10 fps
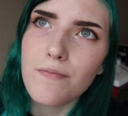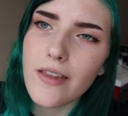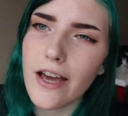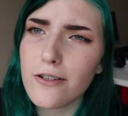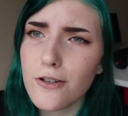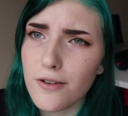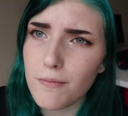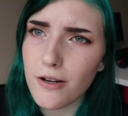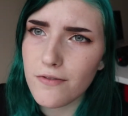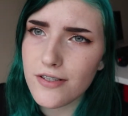I don't know if I
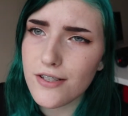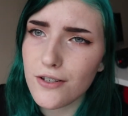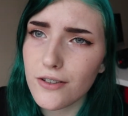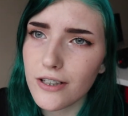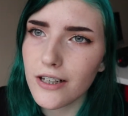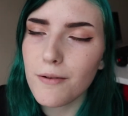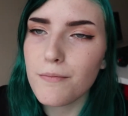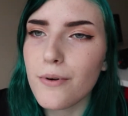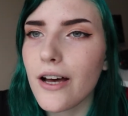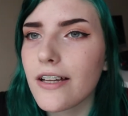prefaced this earlier,
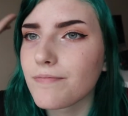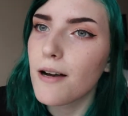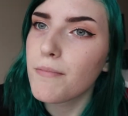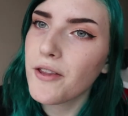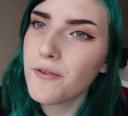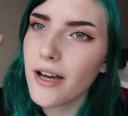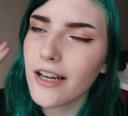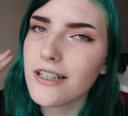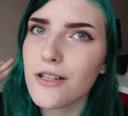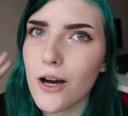but by the
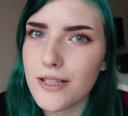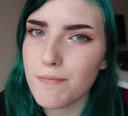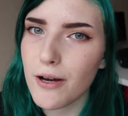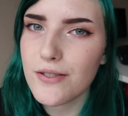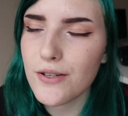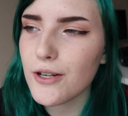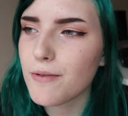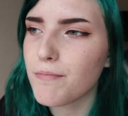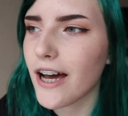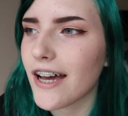way, not
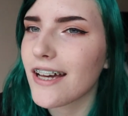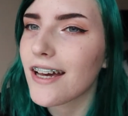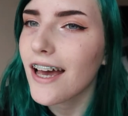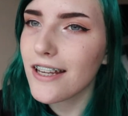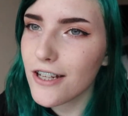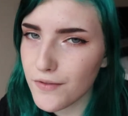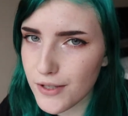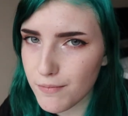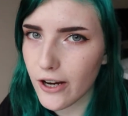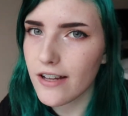sponsored by any of
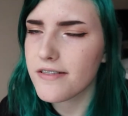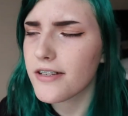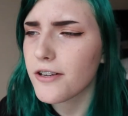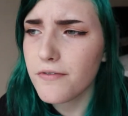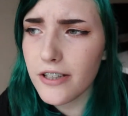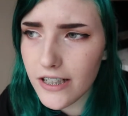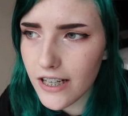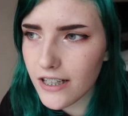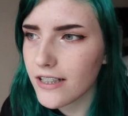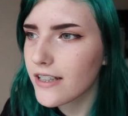these brands, not
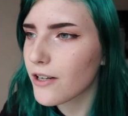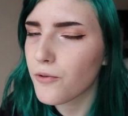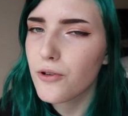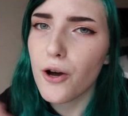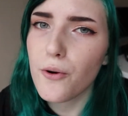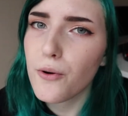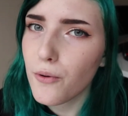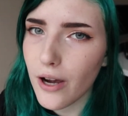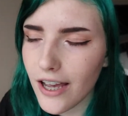affiliated, they don't know who I